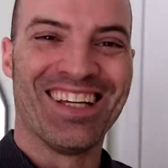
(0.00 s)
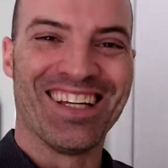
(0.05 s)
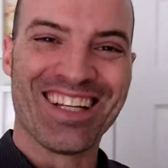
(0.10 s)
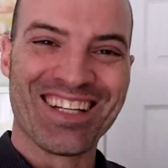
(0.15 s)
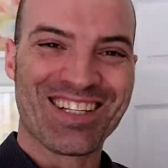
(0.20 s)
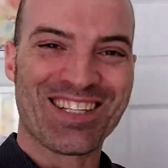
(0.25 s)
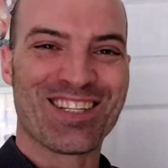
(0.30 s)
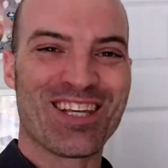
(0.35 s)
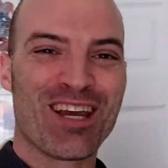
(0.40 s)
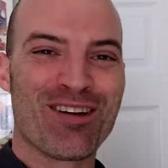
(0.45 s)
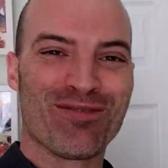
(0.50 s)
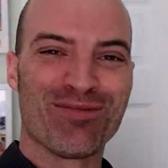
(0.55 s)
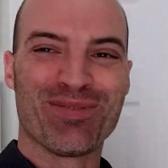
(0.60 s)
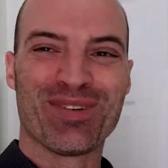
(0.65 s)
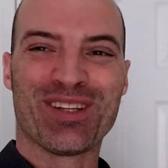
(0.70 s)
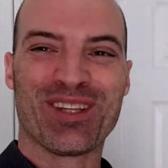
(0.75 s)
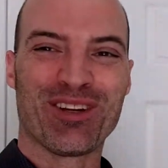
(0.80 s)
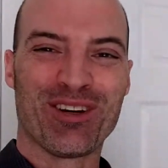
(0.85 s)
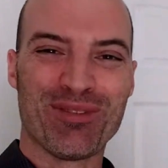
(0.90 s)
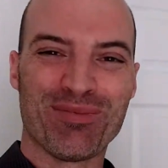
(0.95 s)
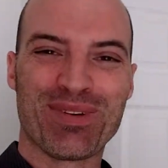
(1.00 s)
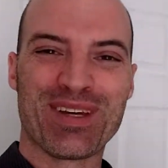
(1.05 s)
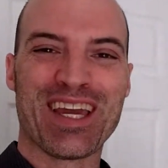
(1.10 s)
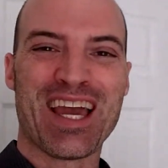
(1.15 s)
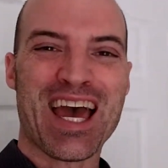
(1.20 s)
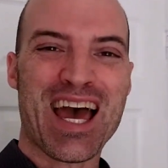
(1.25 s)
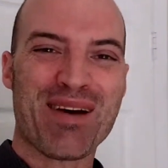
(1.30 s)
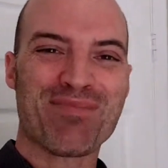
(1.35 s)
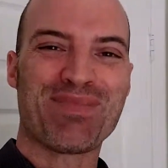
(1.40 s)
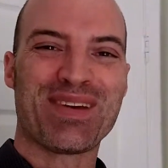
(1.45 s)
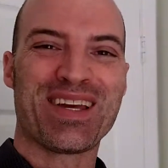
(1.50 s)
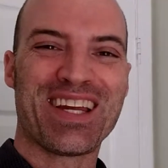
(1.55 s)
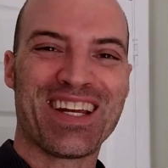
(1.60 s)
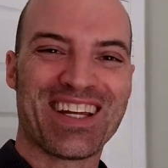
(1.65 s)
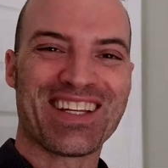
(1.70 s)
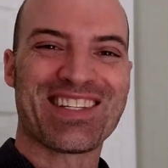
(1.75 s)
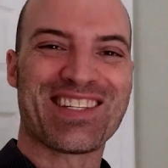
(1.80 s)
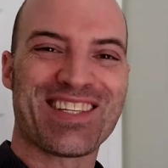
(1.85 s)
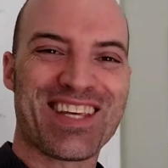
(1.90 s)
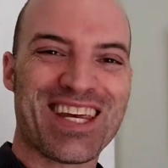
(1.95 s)
Save them, they'll be happy
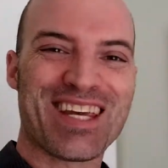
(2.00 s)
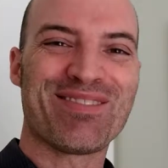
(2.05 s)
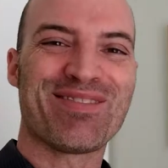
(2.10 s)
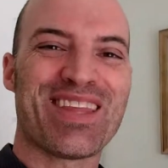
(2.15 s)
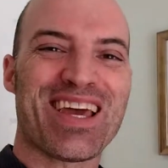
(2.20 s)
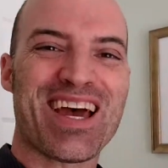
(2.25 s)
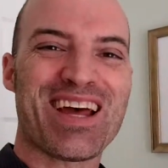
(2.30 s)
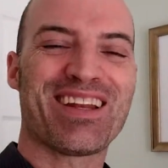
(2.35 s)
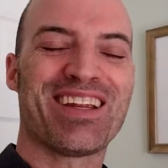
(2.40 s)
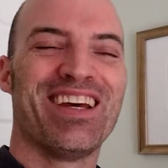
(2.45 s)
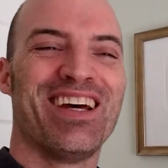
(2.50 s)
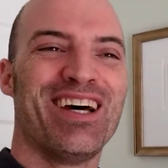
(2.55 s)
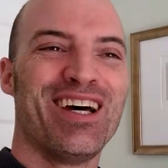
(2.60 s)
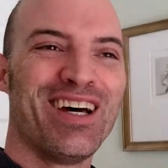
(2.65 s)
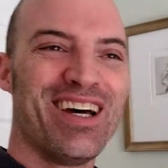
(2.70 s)
to save that.